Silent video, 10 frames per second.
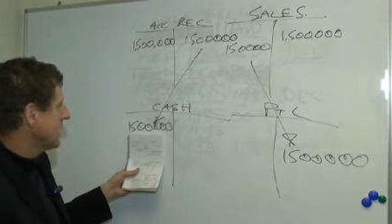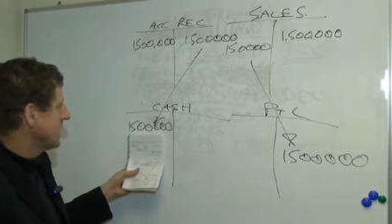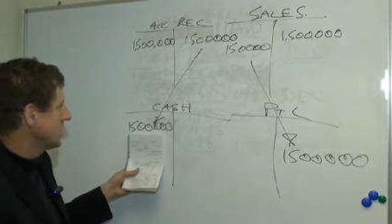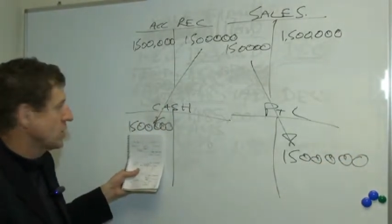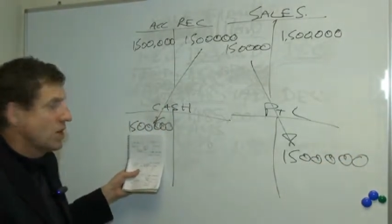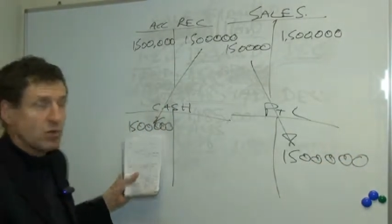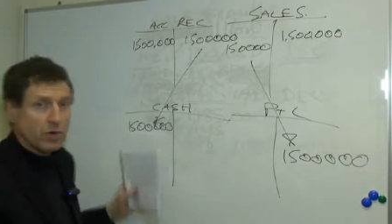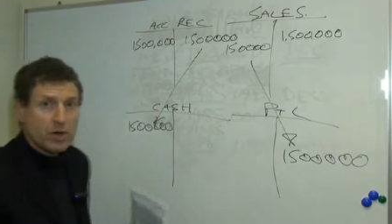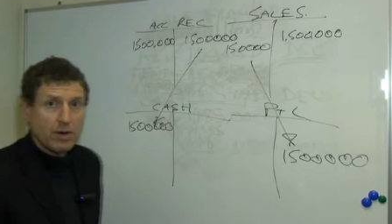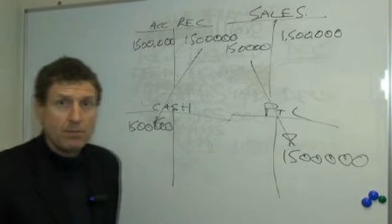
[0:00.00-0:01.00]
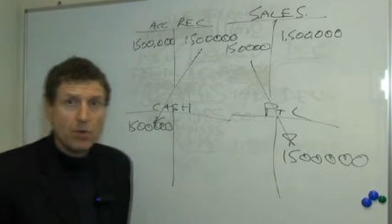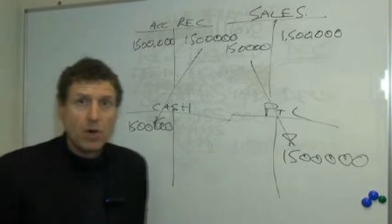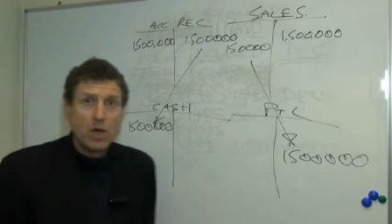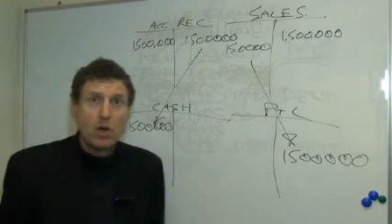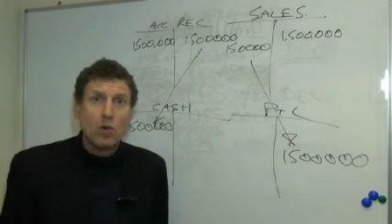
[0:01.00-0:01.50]
cash. We've got
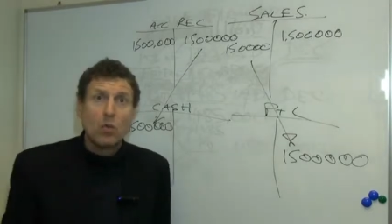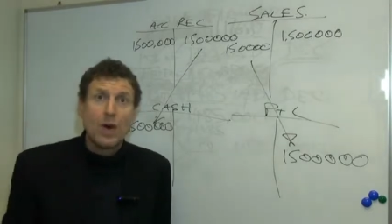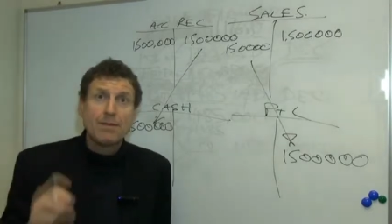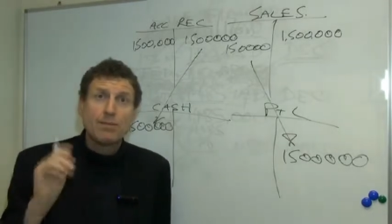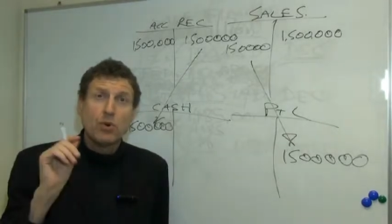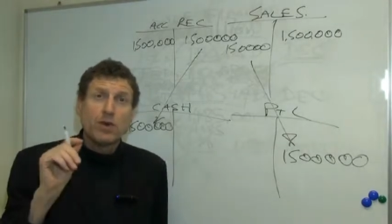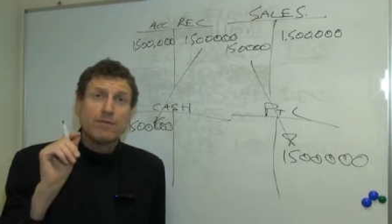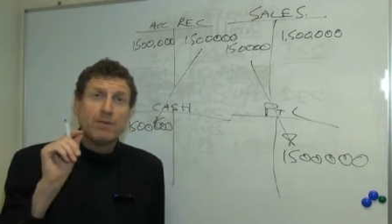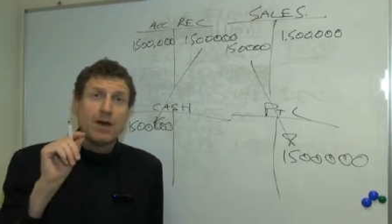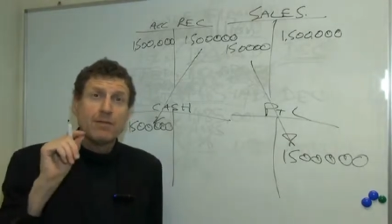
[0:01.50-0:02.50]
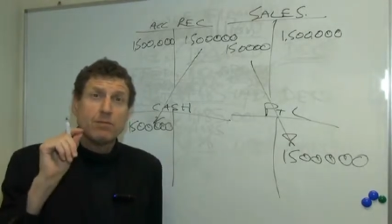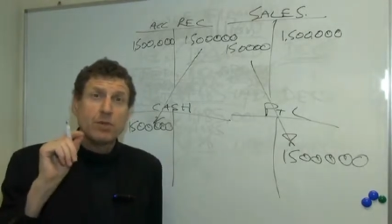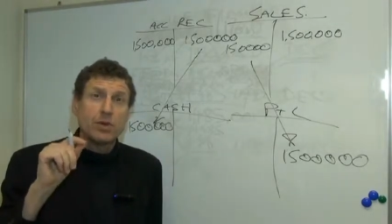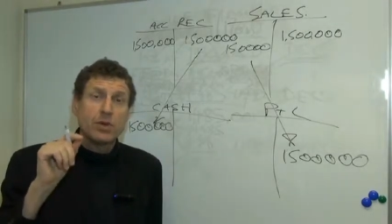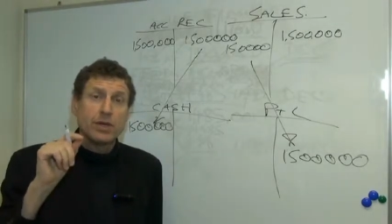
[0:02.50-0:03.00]
more 1.5
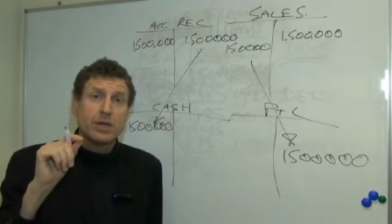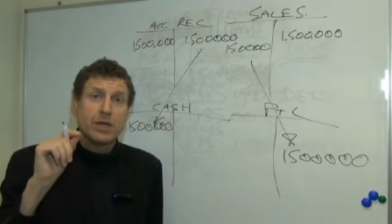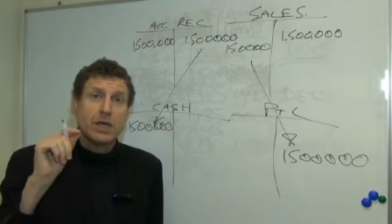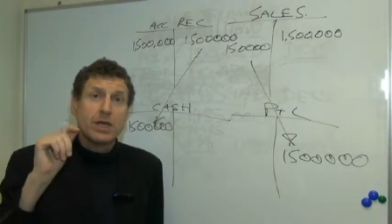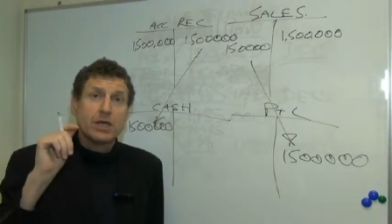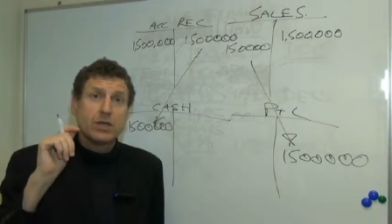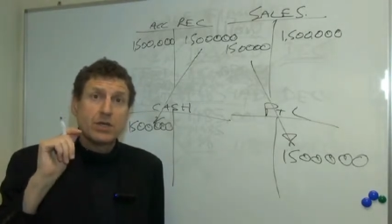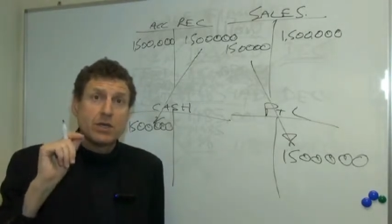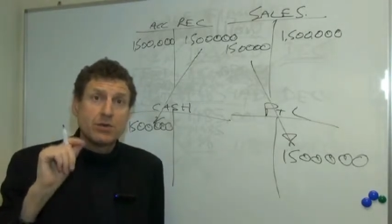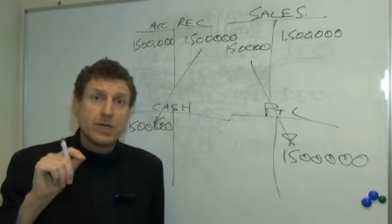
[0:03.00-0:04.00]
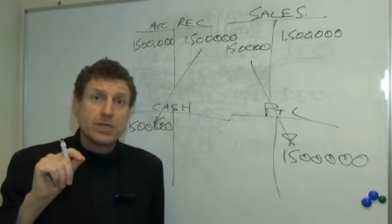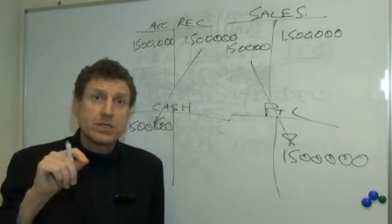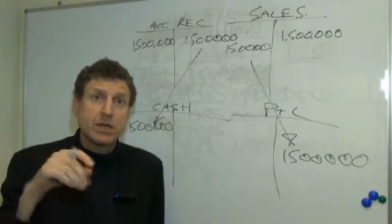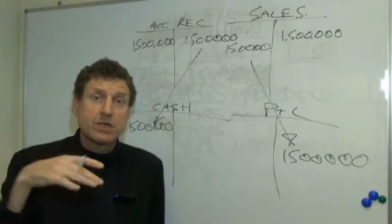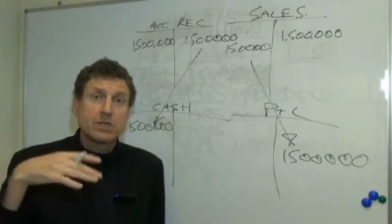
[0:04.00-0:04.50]
million US
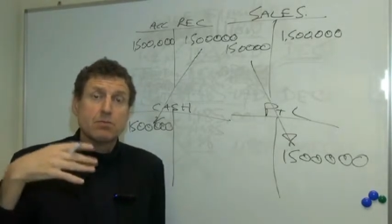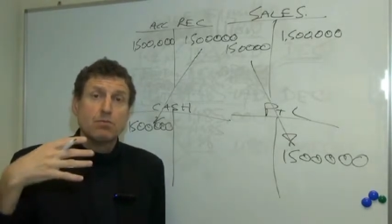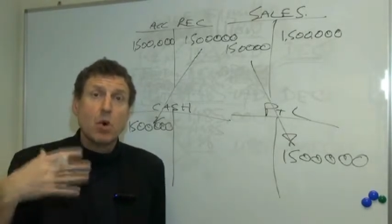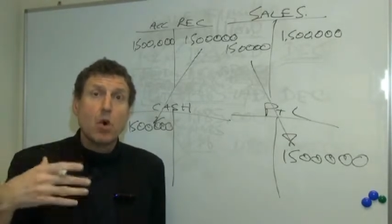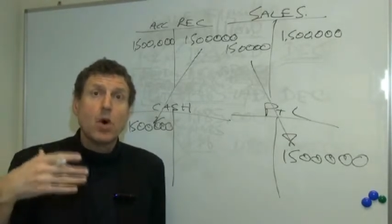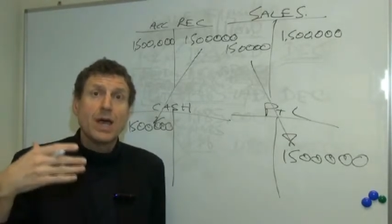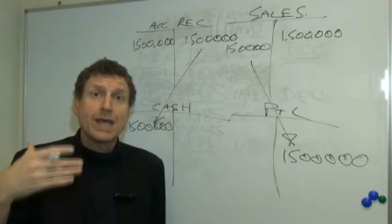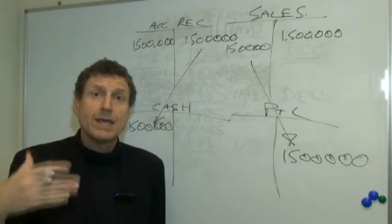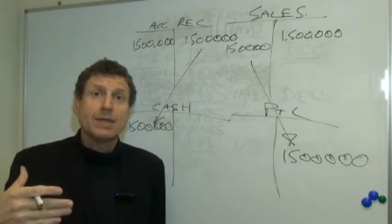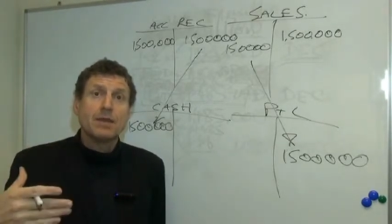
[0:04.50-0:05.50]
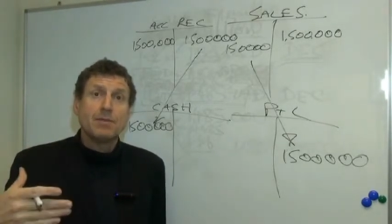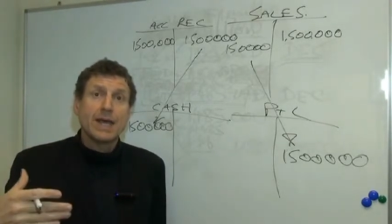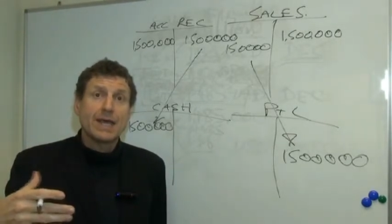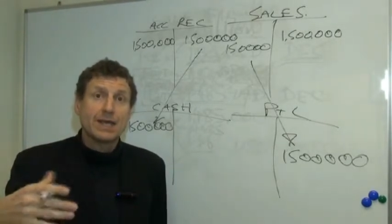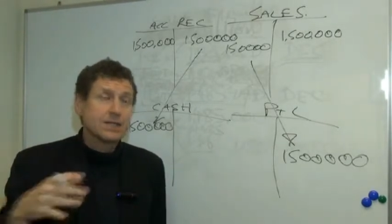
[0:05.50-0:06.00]
dollars more in the bank.